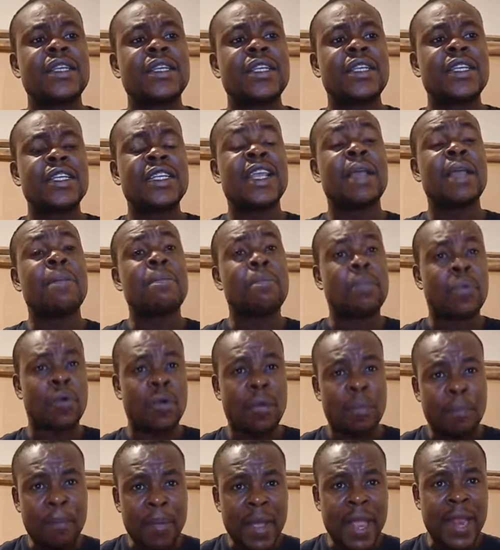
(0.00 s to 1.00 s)
the
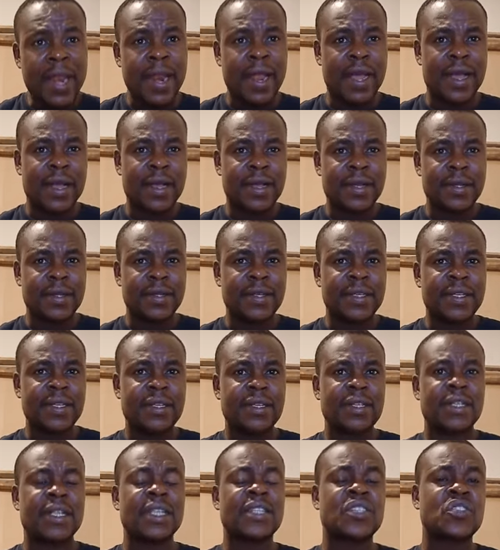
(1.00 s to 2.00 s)
propeller,
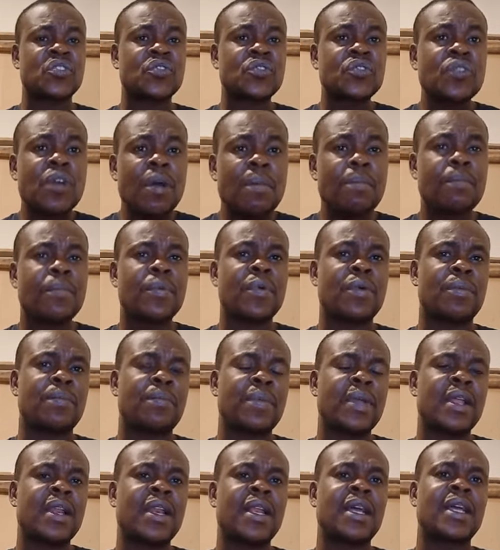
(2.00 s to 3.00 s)
the strong
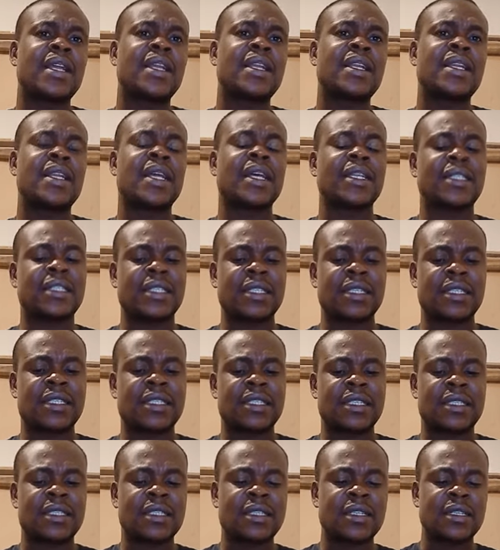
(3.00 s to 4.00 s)
propeller that
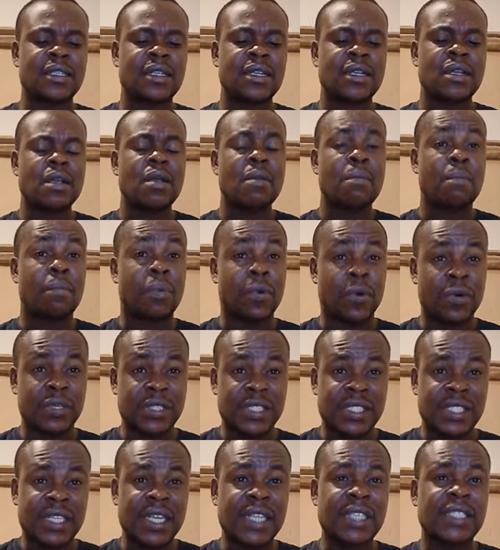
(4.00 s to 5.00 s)
is
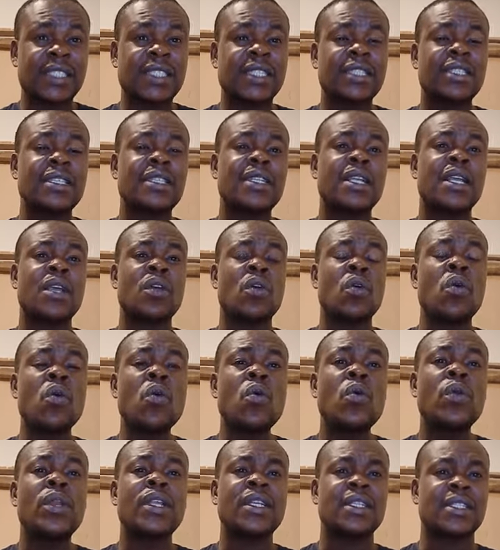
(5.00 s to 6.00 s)
projecting the
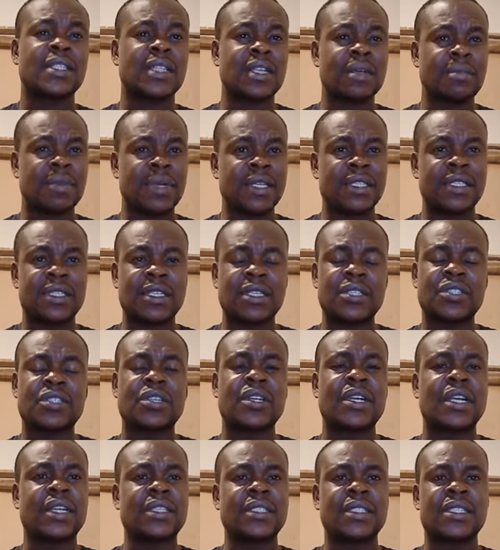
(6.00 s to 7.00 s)
whole
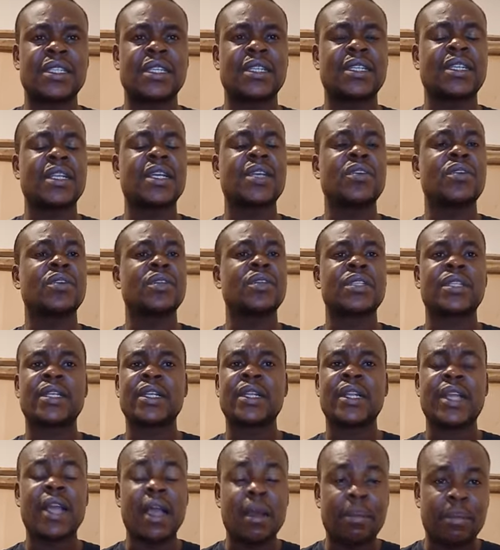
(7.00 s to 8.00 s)
Islamization agenda you're seeing
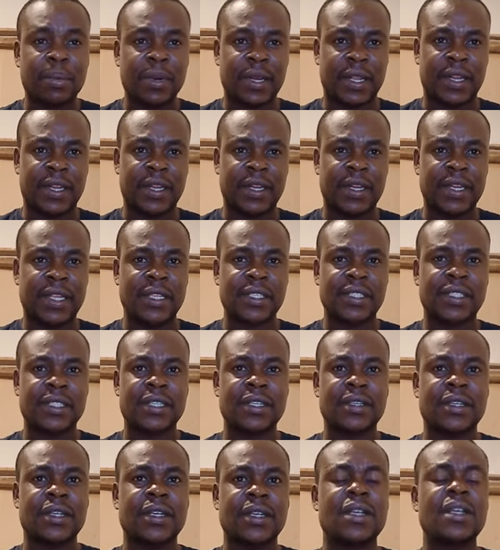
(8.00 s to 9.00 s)
happening in
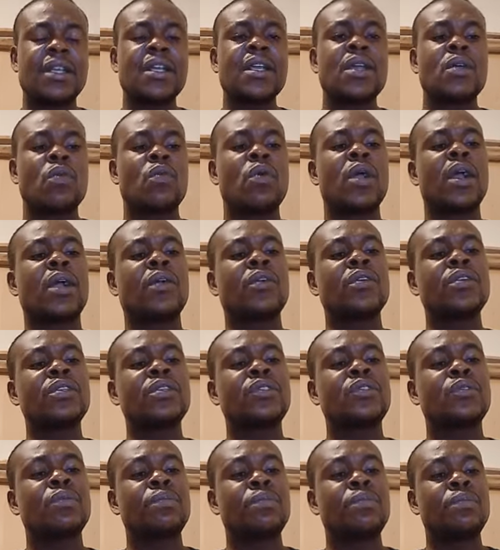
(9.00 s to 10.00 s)
Nigeria. We are going
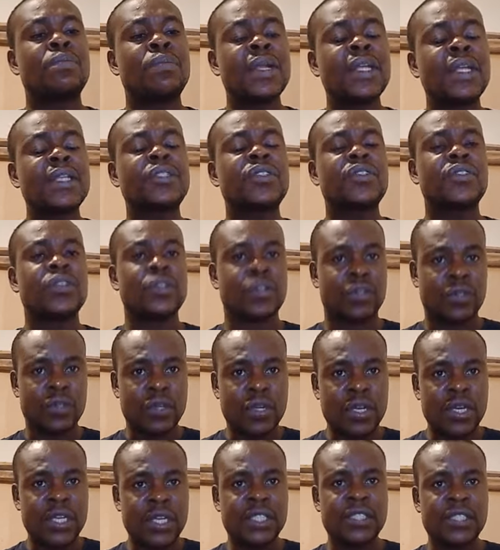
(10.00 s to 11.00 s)
to bring to your
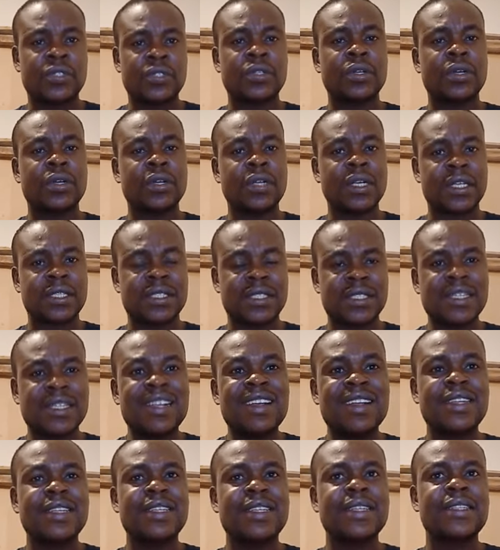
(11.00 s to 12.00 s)
knowledge, to your
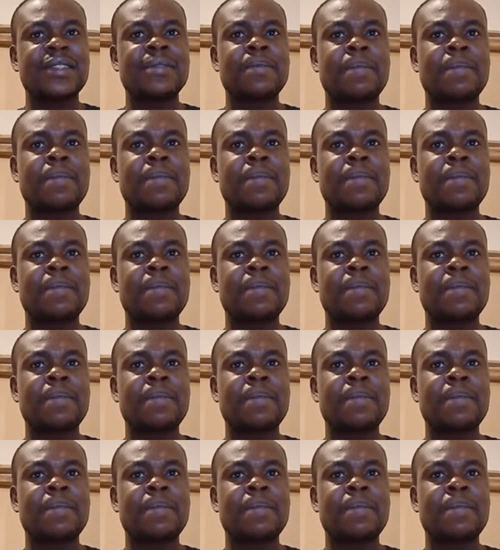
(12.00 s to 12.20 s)
understanding,